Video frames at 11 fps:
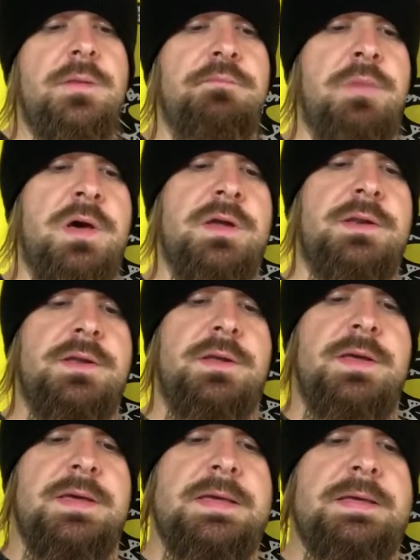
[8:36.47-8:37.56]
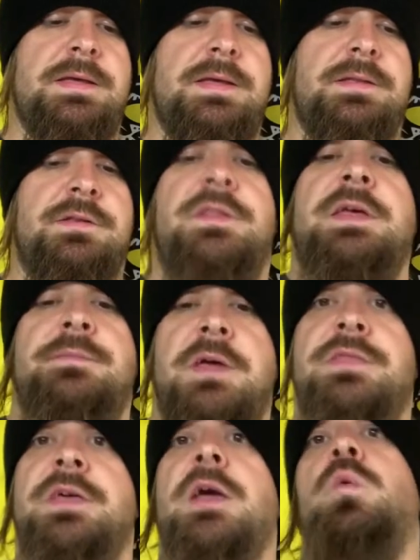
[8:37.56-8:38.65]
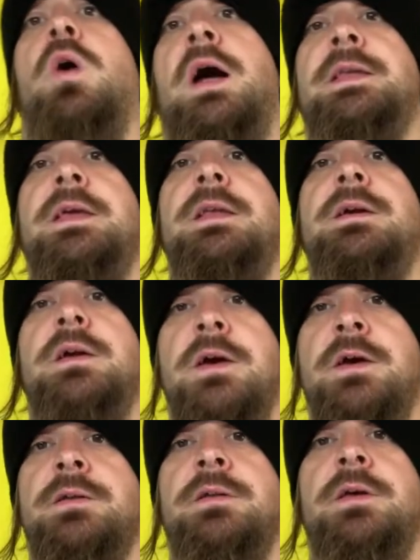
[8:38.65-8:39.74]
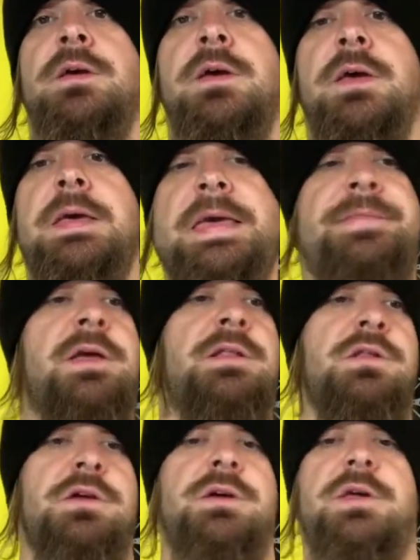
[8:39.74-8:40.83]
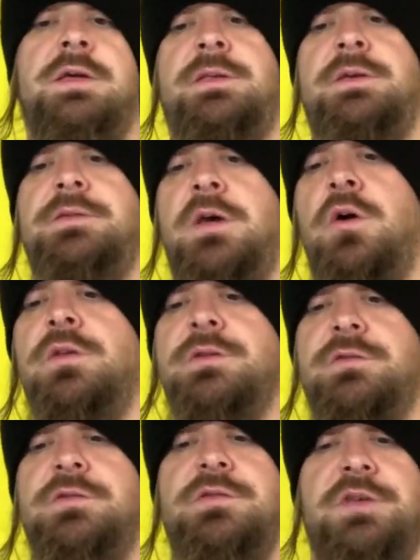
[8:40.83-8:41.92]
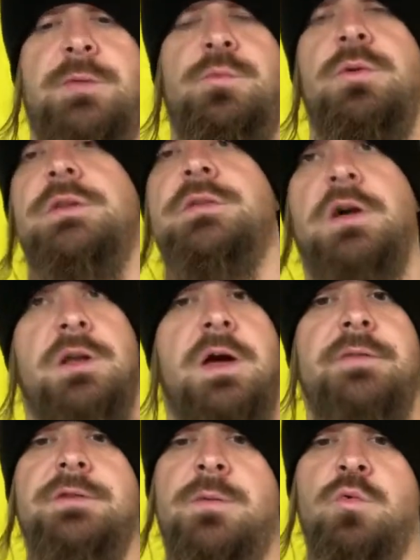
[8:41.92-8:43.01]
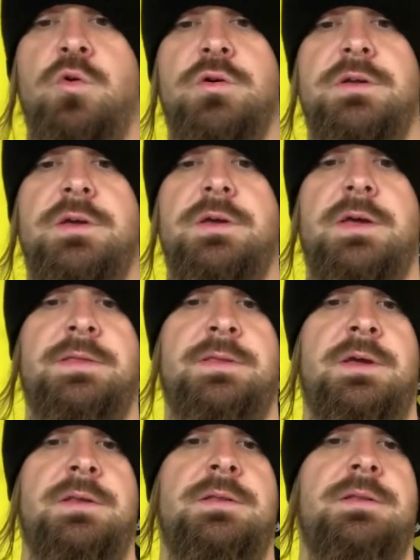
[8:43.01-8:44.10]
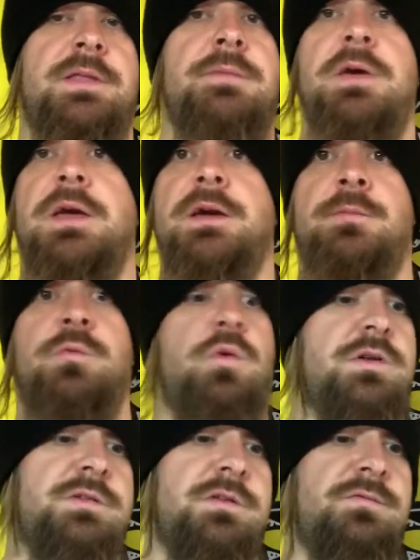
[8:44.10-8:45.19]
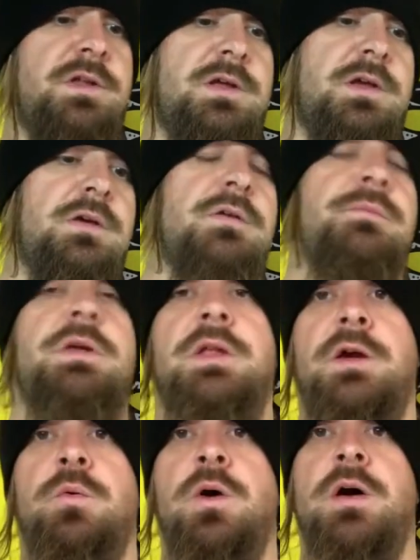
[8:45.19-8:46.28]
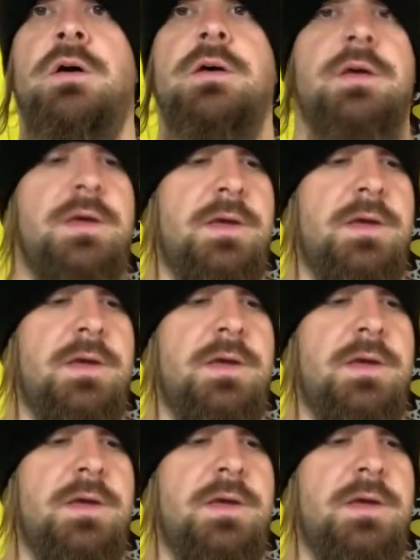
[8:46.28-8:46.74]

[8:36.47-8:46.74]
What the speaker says: But to them, they think, well, I need a gun, and they look and they say, oh, this is a cheap one, it's got a lifetime warranty, and then they may come and watch this video and be like, well,